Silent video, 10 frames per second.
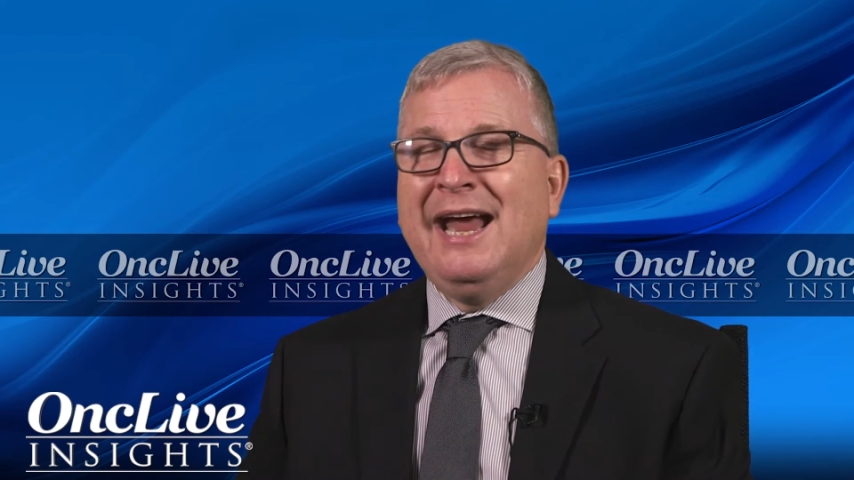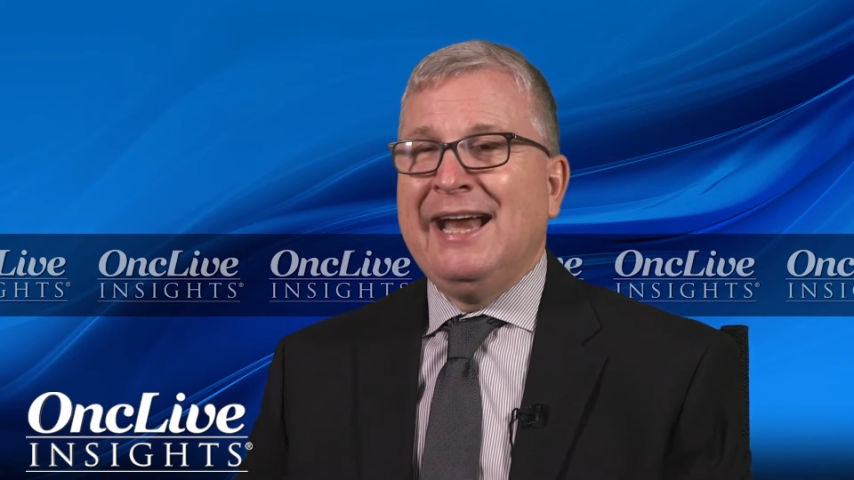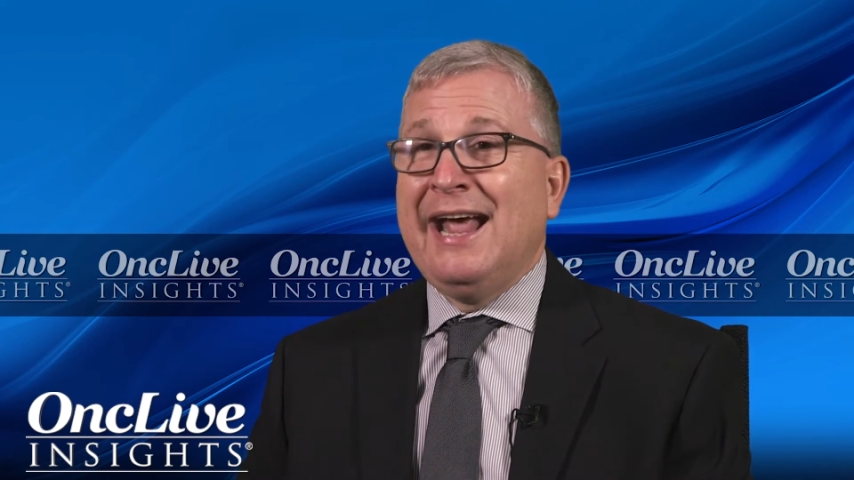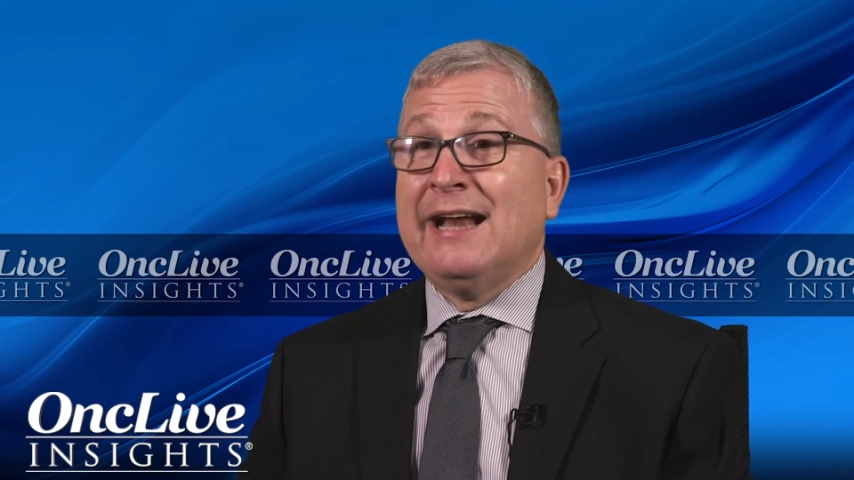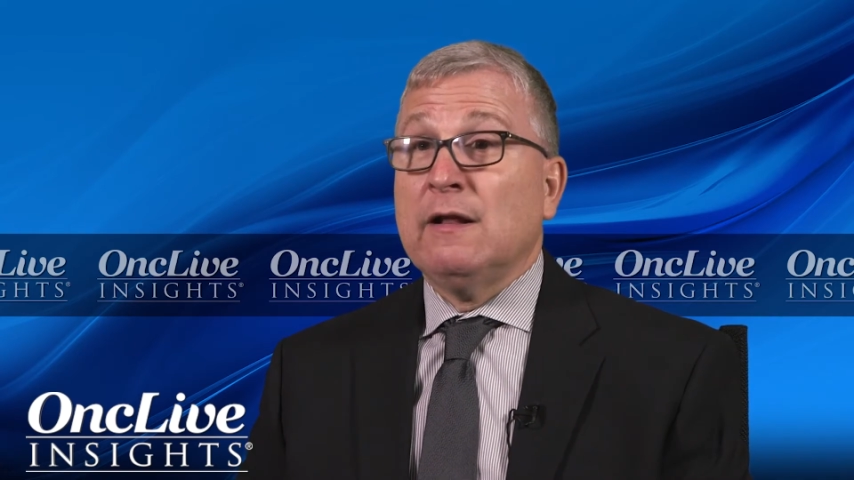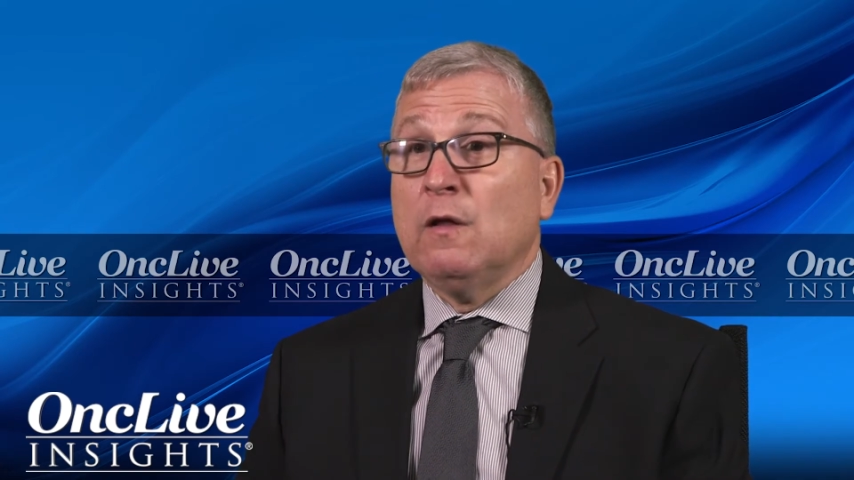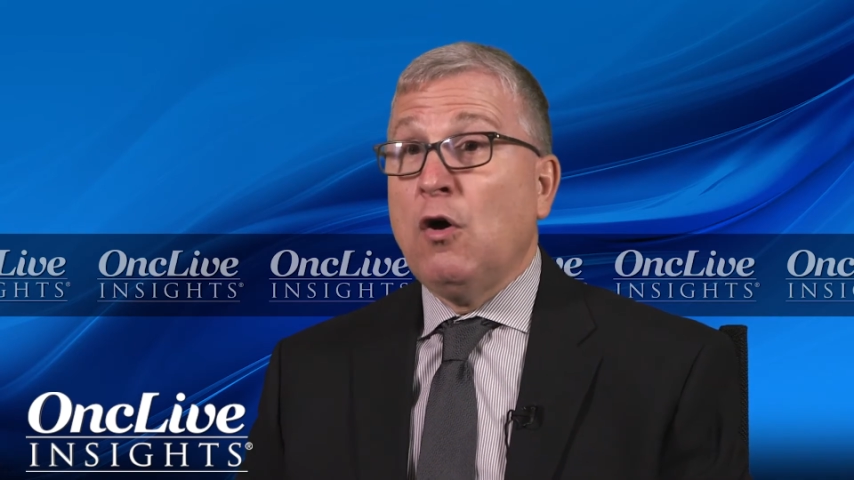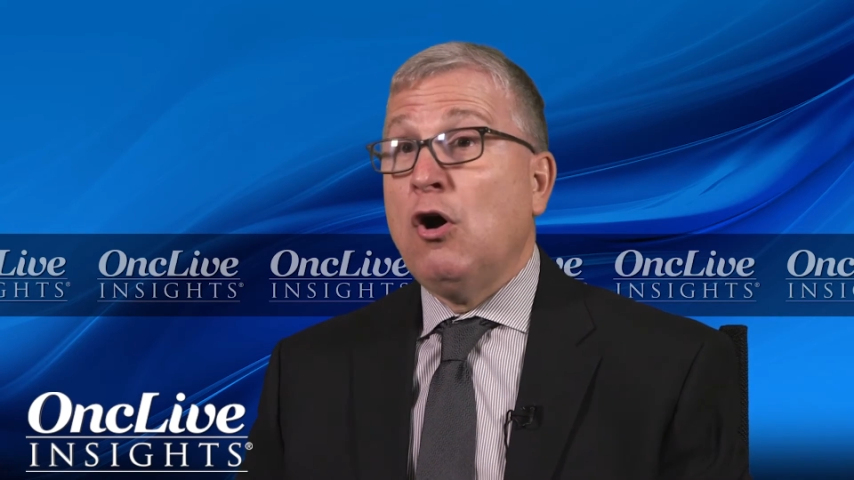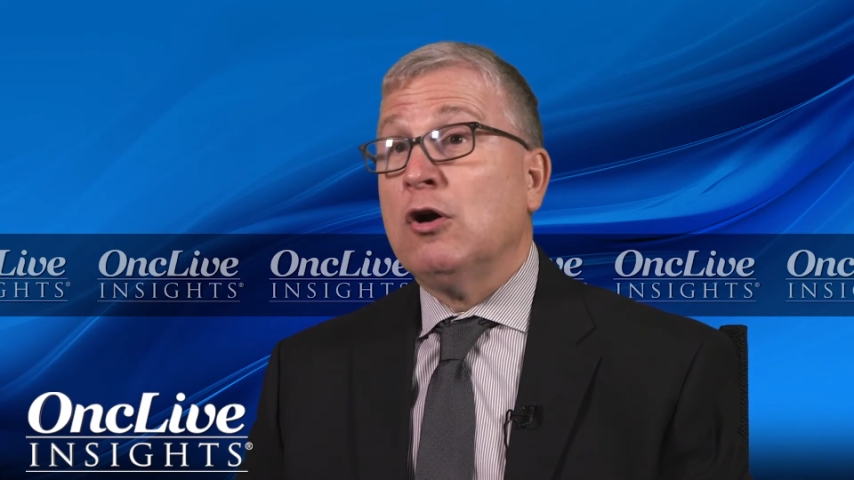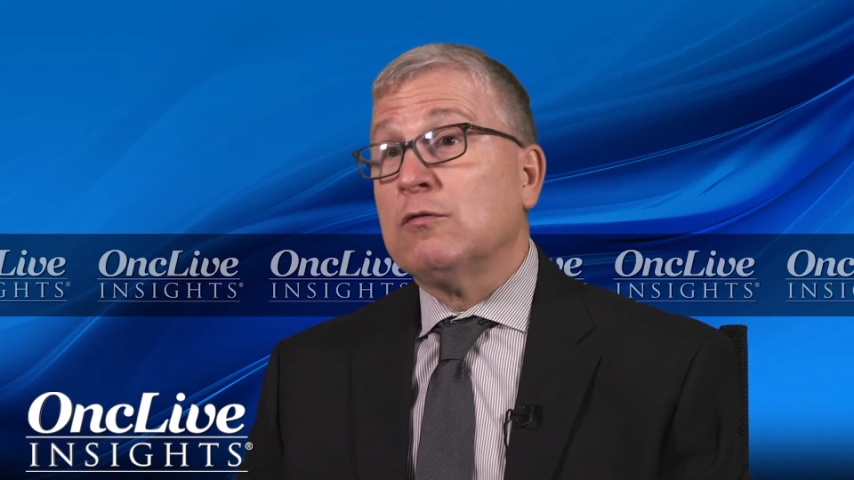and had a
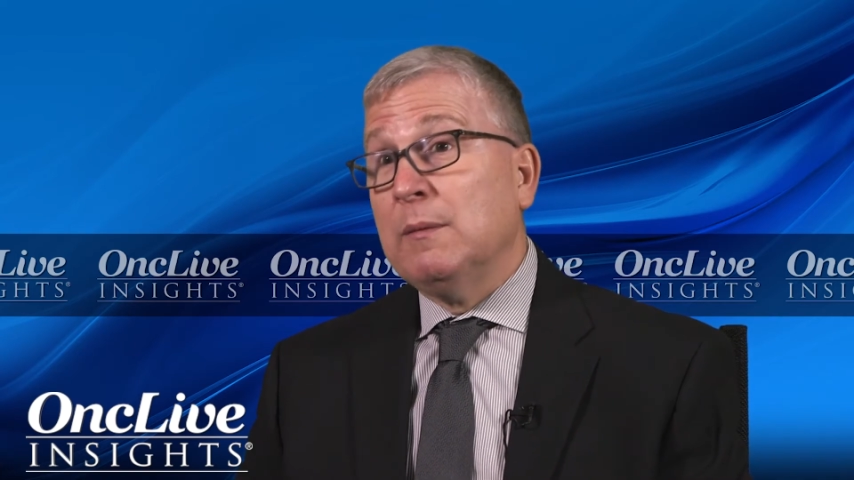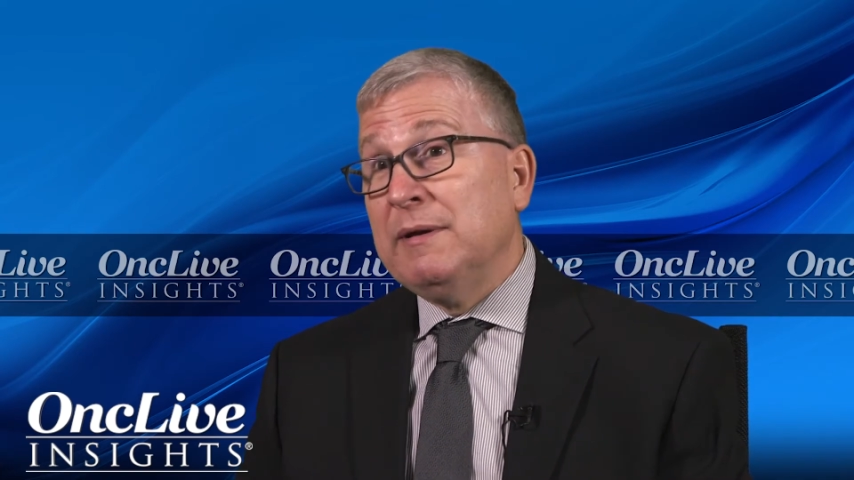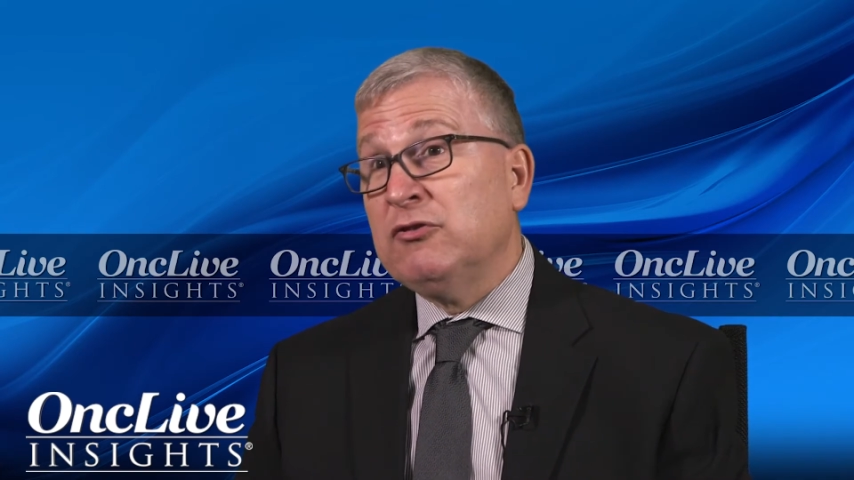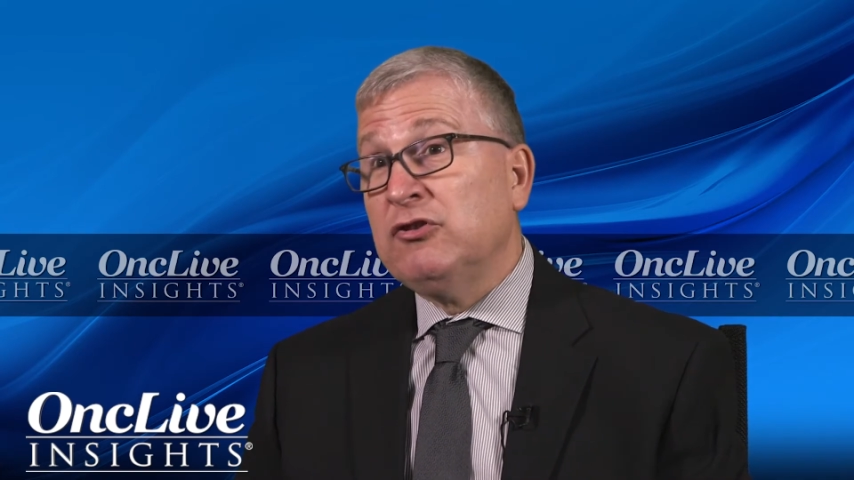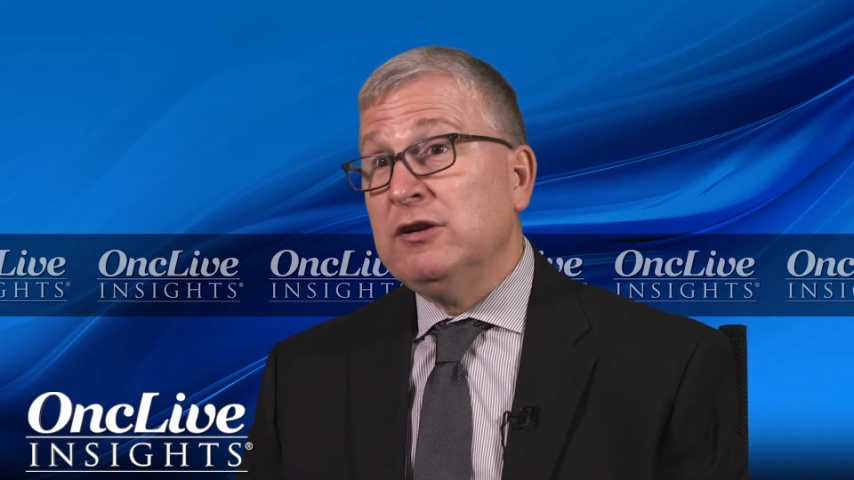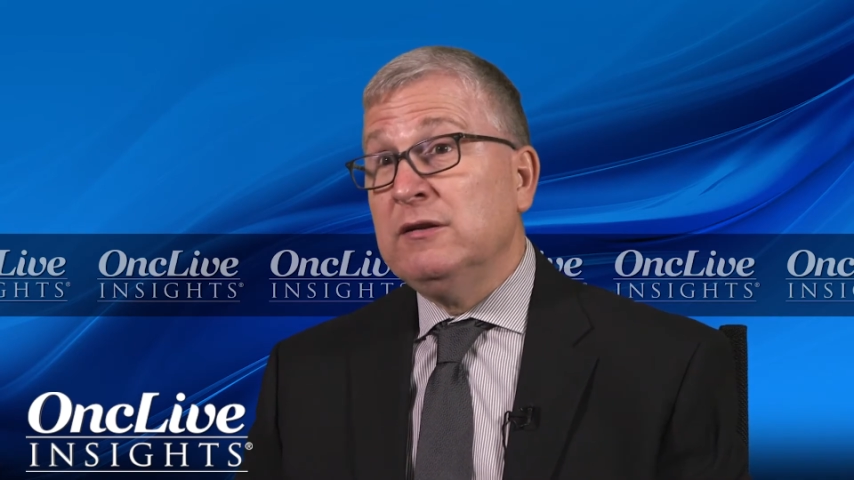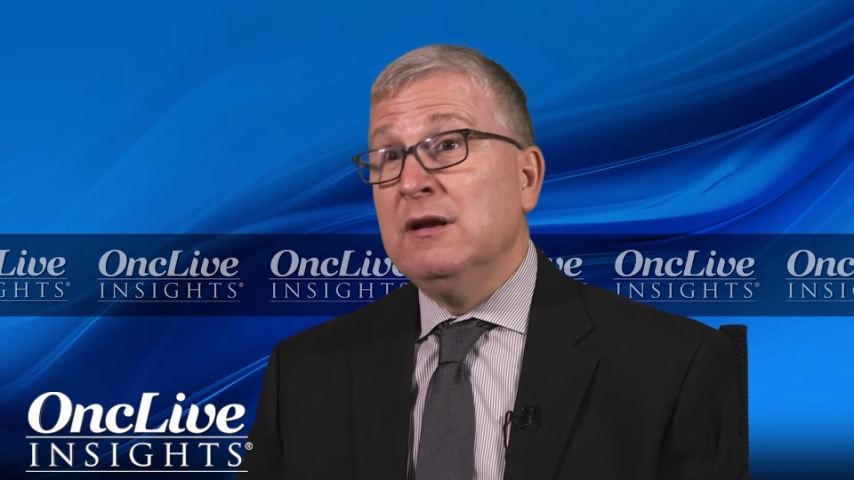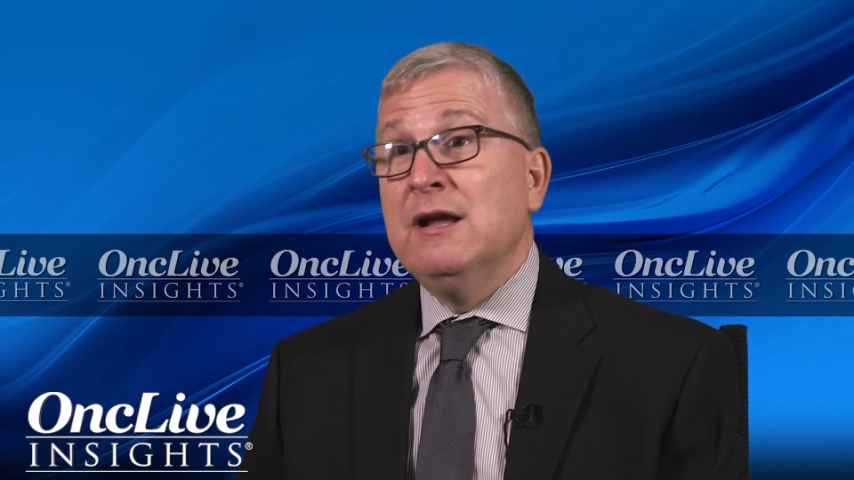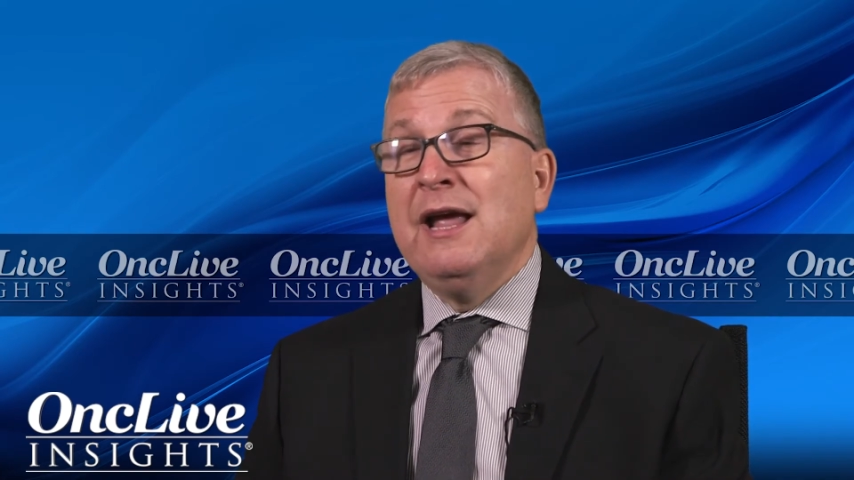long remission